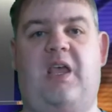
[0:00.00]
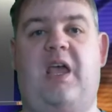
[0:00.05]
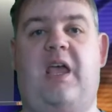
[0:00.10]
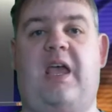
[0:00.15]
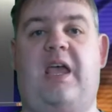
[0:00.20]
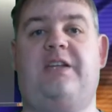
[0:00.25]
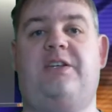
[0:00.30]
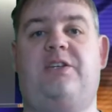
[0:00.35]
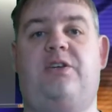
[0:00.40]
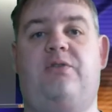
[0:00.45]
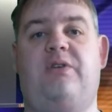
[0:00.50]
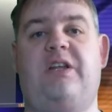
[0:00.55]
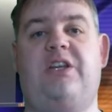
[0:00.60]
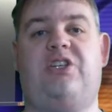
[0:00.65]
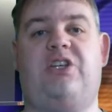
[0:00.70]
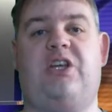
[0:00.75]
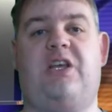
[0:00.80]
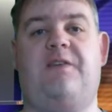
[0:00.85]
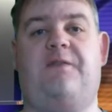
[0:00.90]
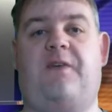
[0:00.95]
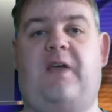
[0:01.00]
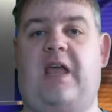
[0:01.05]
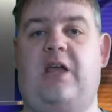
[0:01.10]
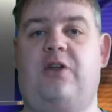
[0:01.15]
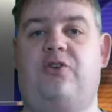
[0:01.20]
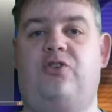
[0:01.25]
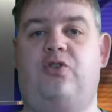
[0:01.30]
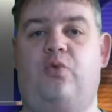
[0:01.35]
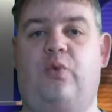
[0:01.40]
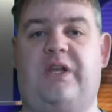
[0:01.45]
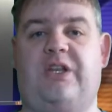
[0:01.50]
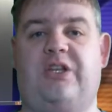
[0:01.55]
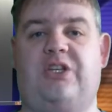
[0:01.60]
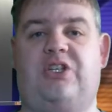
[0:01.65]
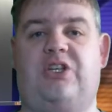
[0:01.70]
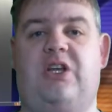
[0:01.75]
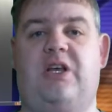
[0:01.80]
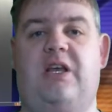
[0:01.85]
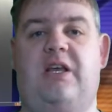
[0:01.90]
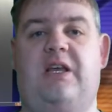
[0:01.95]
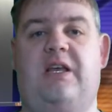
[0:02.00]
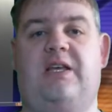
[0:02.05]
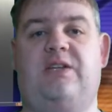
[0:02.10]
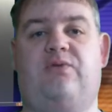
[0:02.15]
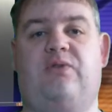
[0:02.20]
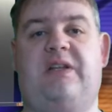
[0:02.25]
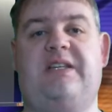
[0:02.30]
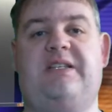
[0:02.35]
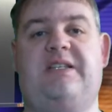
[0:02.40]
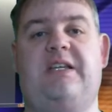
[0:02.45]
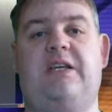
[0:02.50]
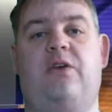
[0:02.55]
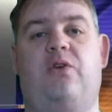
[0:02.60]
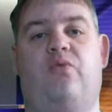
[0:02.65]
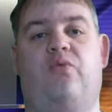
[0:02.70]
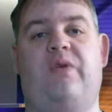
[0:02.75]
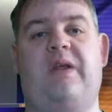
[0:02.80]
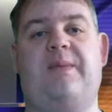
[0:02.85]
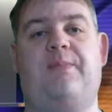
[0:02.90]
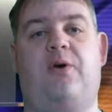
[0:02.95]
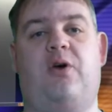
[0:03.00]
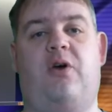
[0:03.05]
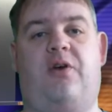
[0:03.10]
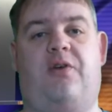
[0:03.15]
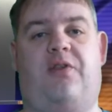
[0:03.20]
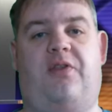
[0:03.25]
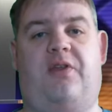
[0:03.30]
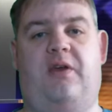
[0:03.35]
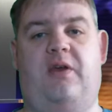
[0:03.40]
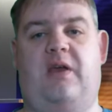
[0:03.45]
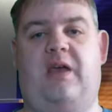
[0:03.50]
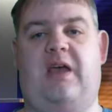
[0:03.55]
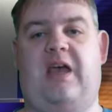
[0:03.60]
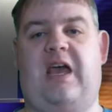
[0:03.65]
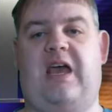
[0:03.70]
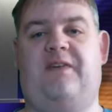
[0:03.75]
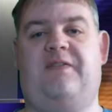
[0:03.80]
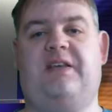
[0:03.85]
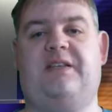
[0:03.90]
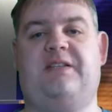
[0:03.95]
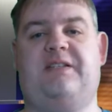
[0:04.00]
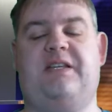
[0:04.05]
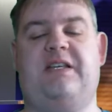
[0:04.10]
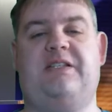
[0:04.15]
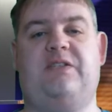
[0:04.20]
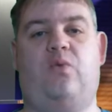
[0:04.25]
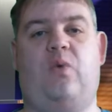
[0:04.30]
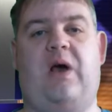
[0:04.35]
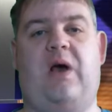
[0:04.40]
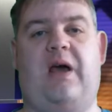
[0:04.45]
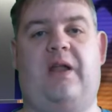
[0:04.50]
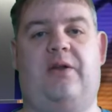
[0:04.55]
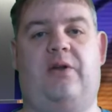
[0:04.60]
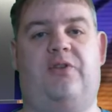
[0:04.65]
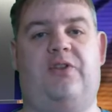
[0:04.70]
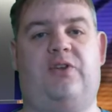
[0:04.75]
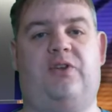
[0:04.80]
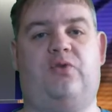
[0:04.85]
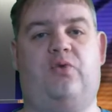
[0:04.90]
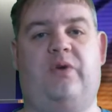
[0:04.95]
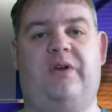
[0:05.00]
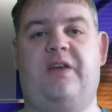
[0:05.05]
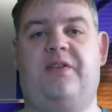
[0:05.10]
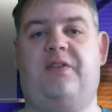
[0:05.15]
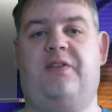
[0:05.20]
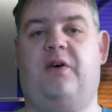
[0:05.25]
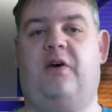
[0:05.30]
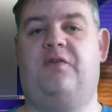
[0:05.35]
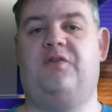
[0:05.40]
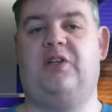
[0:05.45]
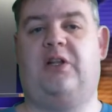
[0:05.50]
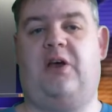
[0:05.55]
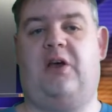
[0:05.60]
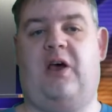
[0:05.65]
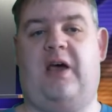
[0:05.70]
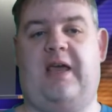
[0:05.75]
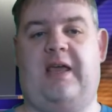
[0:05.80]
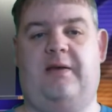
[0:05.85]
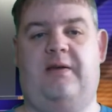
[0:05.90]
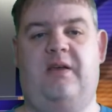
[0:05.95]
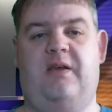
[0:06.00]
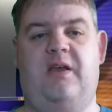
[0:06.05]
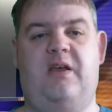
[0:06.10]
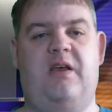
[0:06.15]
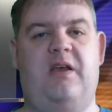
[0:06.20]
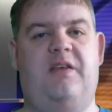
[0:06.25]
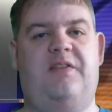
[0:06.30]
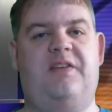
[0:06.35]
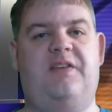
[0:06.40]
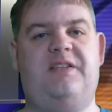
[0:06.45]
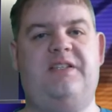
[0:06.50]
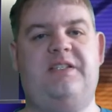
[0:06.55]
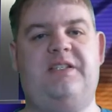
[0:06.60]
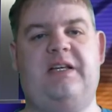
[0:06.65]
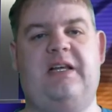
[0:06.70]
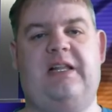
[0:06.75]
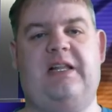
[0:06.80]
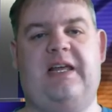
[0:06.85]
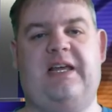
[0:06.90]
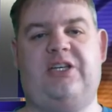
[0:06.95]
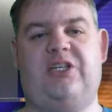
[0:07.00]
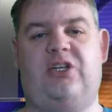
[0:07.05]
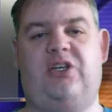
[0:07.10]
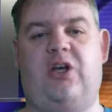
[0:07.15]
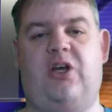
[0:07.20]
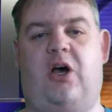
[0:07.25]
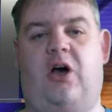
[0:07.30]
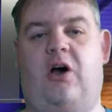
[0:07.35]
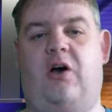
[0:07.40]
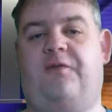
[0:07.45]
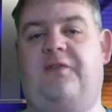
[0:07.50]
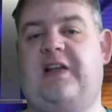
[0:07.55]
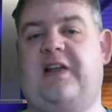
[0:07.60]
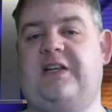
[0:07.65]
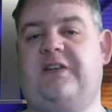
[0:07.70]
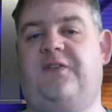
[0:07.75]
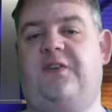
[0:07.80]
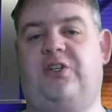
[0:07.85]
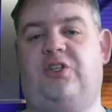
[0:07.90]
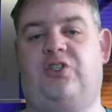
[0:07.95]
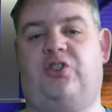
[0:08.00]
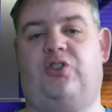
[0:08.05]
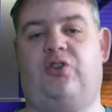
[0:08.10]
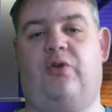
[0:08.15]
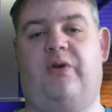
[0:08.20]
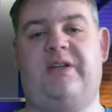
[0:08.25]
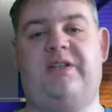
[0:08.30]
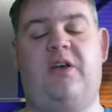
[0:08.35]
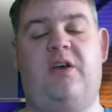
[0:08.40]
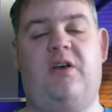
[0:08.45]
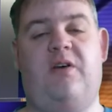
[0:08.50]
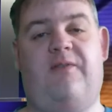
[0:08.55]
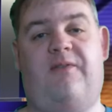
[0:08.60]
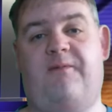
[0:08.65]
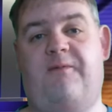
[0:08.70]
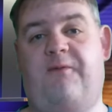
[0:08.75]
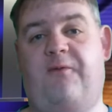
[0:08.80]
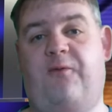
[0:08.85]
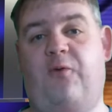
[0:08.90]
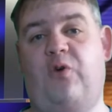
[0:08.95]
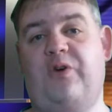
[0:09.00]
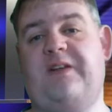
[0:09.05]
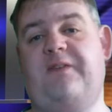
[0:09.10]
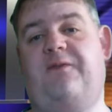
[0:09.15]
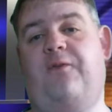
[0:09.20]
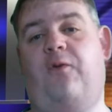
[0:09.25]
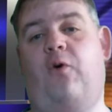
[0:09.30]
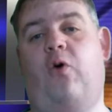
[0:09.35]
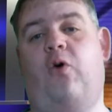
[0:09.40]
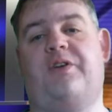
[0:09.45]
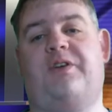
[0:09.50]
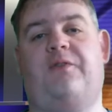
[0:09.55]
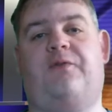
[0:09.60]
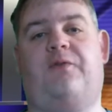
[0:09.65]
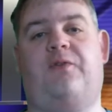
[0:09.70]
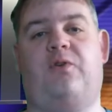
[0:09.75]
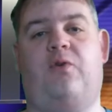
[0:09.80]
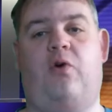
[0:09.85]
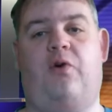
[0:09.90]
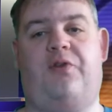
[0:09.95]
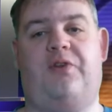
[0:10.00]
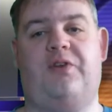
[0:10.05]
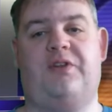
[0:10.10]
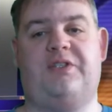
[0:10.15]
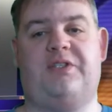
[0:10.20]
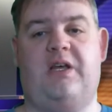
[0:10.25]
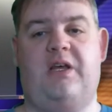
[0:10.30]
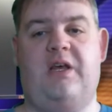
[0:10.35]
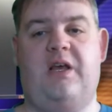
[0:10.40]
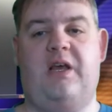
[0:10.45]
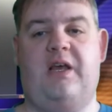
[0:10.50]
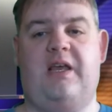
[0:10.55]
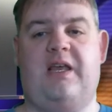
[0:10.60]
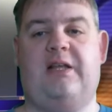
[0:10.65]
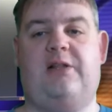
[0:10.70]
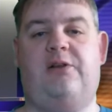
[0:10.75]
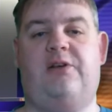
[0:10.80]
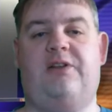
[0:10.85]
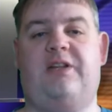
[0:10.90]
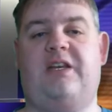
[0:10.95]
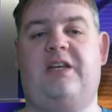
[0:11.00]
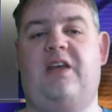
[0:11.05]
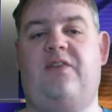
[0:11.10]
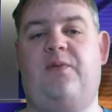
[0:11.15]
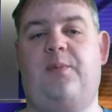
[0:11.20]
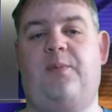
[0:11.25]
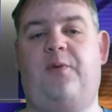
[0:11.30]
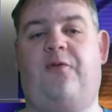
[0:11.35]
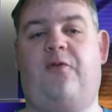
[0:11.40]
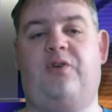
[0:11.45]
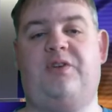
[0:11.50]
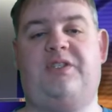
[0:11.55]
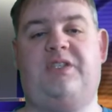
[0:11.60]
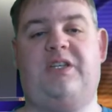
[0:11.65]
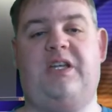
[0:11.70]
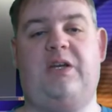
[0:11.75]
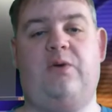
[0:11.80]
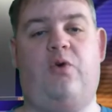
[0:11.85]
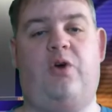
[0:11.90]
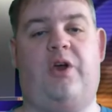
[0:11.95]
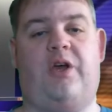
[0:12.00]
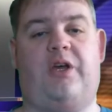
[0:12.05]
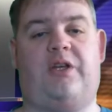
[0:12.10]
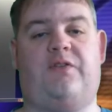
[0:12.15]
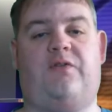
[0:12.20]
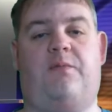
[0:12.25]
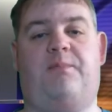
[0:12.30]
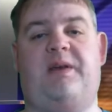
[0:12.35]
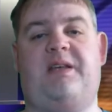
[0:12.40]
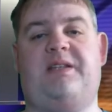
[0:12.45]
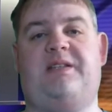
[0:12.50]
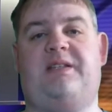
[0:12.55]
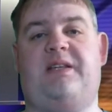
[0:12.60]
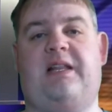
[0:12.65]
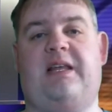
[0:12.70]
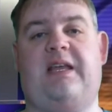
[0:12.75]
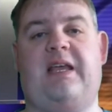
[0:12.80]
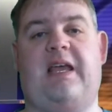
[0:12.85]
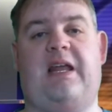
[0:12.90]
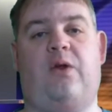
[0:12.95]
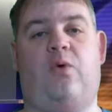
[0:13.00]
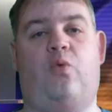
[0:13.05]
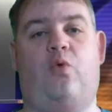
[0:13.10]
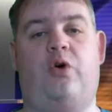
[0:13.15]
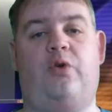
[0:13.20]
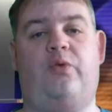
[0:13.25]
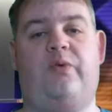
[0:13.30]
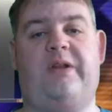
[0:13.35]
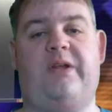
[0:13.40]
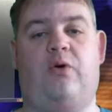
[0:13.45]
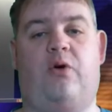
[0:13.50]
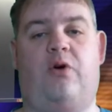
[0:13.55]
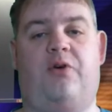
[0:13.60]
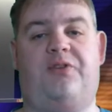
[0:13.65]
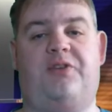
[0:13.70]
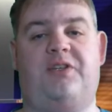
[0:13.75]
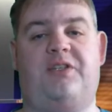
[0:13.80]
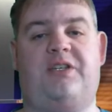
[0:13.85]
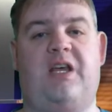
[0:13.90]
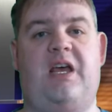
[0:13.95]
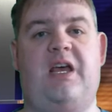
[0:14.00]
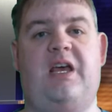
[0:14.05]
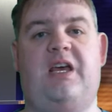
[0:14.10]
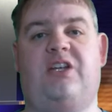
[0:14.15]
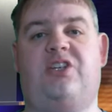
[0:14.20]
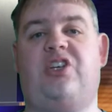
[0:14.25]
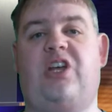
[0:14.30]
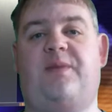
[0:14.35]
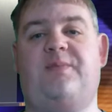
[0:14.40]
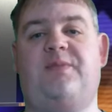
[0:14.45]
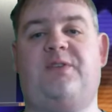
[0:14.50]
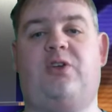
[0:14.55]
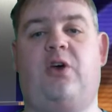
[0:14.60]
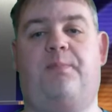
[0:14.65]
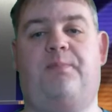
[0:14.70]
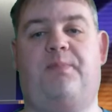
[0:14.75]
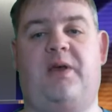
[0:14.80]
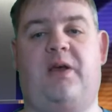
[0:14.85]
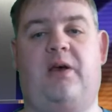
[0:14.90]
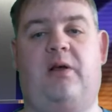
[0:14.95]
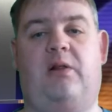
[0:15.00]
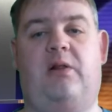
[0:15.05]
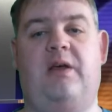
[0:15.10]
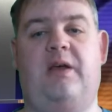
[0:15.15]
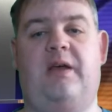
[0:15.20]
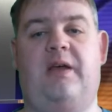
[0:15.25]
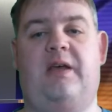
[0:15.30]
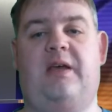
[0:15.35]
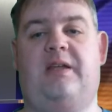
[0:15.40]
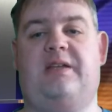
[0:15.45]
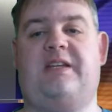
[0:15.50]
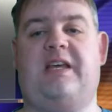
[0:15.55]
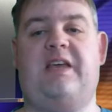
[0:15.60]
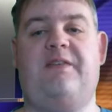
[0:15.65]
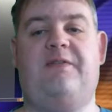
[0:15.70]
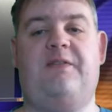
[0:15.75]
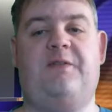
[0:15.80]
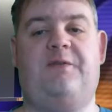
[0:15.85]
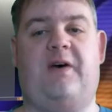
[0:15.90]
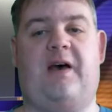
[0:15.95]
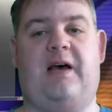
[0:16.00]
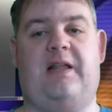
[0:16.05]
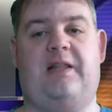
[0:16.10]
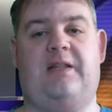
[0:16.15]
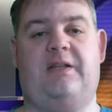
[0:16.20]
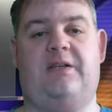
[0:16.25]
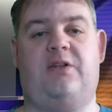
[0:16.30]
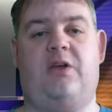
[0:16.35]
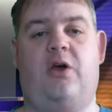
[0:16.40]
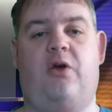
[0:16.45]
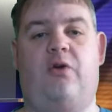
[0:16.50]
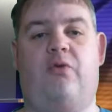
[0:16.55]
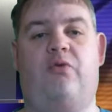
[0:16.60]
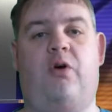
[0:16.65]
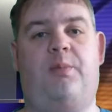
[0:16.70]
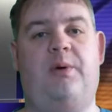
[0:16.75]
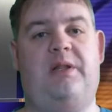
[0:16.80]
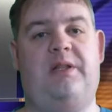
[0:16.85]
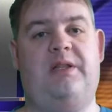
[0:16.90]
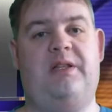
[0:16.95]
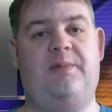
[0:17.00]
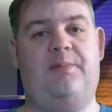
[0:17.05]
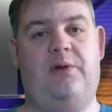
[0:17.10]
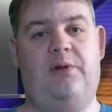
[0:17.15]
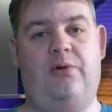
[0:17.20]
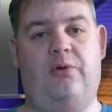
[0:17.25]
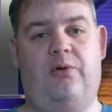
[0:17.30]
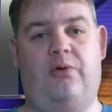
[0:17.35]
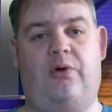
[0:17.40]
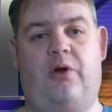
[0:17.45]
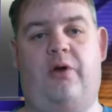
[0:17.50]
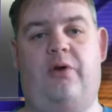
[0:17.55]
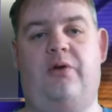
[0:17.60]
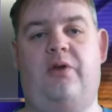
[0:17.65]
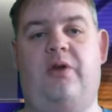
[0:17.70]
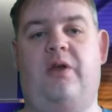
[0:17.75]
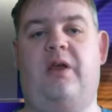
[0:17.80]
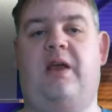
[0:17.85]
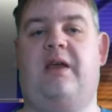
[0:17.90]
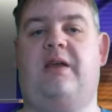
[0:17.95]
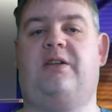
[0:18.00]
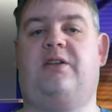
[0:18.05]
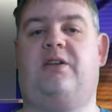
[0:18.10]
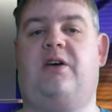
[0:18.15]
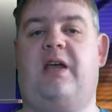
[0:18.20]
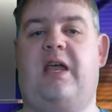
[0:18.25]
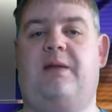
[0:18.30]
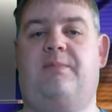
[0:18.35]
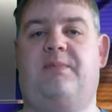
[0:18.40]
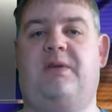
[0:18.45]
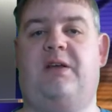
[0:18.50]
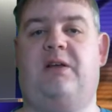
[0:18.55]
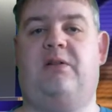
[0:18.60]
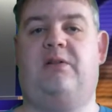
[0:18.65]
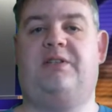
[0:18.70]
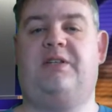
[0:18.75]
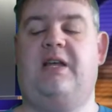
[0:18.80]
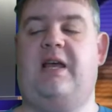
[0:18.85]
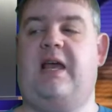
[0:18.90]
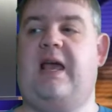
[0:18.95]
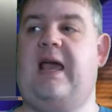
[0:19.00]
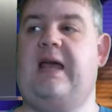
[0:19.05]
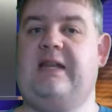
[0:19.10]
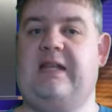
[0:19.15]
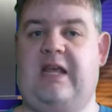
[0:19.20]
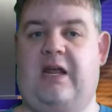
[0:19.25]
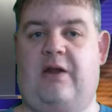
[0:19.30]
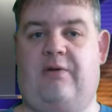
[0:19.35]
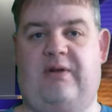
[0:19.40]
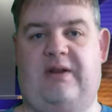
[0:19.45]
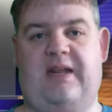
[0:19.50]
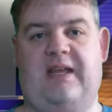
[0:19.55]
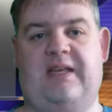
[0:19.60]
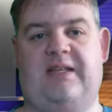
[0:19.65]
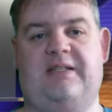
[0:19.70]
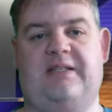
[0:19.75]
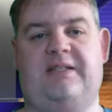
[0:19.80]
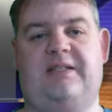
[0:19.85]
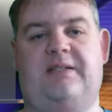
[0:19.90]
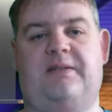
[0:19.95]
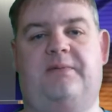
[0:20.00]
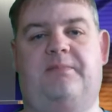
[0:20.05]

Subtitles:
Editor-in-Chief Andrew Winch is releasing Rebirth, Havoc Season 1 on the 20th of July. This is a collection of flash fiction stories from 44 different authors, including never-before-seen works from best-selling and award-winning authors James Scott Bell, David Farland, Robert Lipoluro, Diane Mills, and Kerry Neitz.